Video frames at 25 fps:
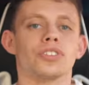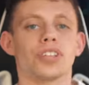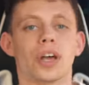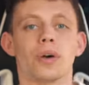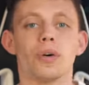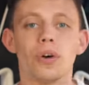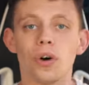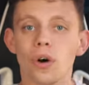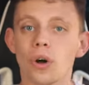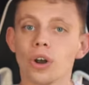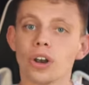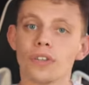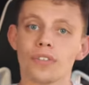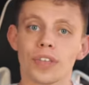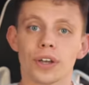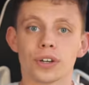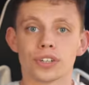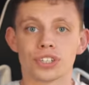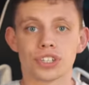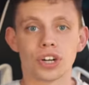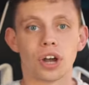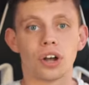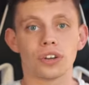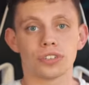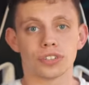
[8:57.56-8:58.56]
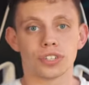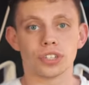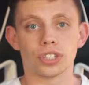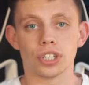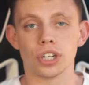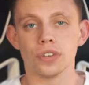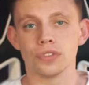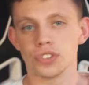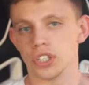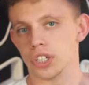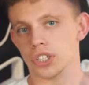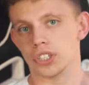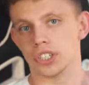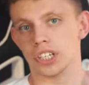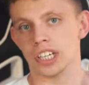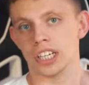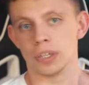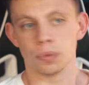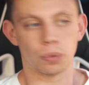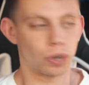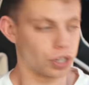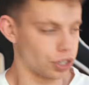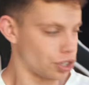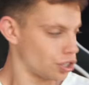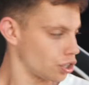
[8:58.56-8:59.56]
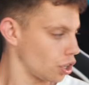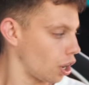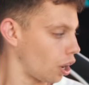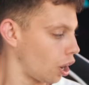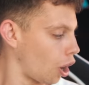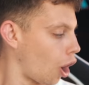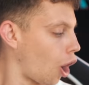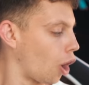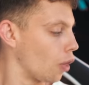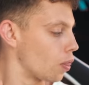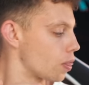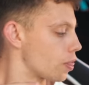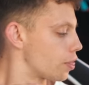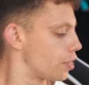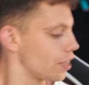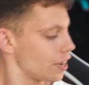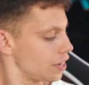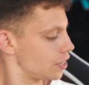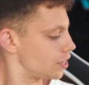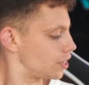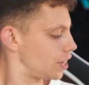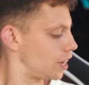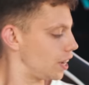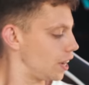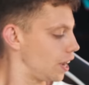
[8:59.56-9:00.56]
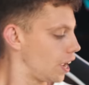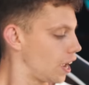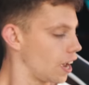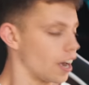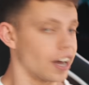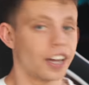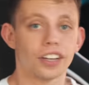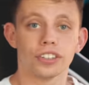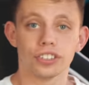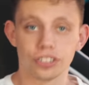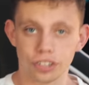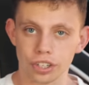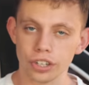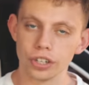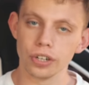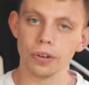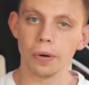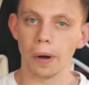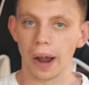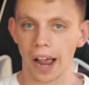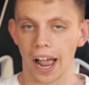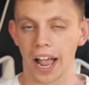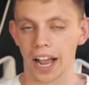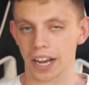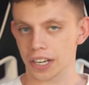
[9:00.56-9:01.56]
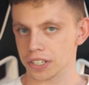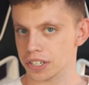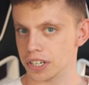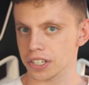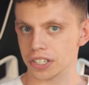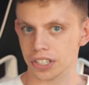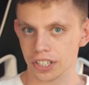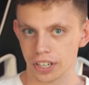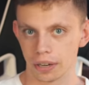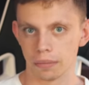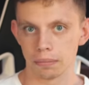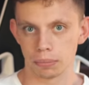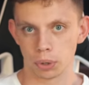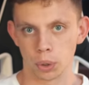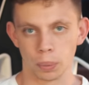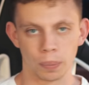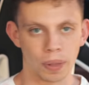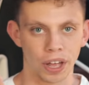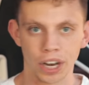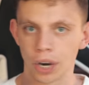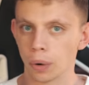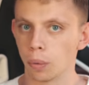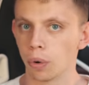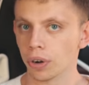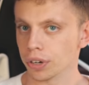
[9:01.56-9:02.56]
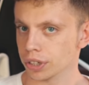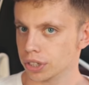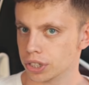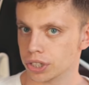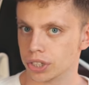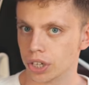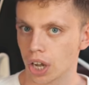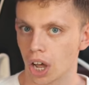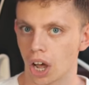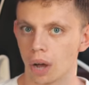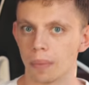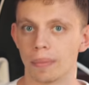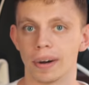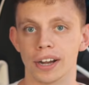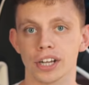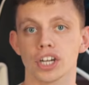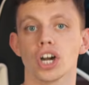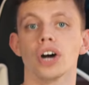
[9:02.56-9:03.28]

So all of those shots that you've just seen were shot on this here two-axis gimbal. And I want to start my